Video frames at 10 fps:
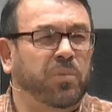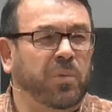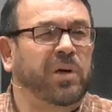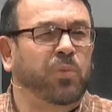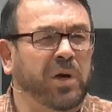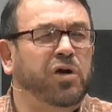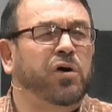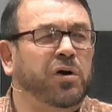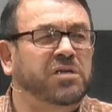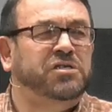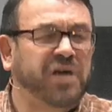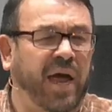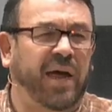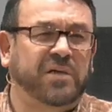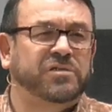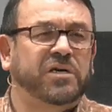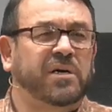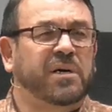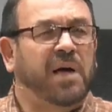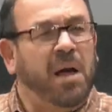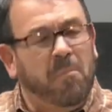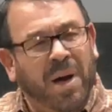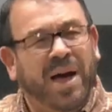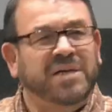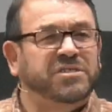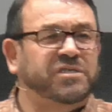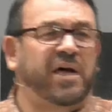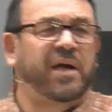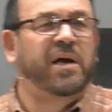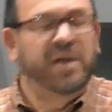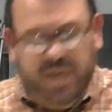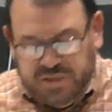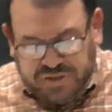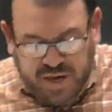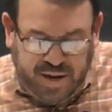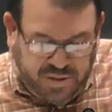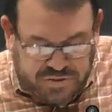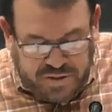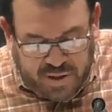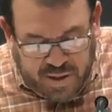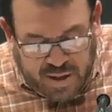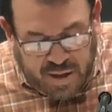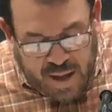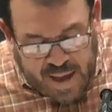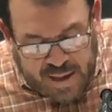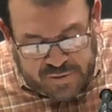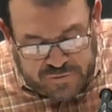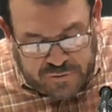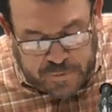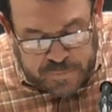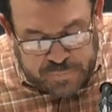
We, we could change a mindset and change an attitude.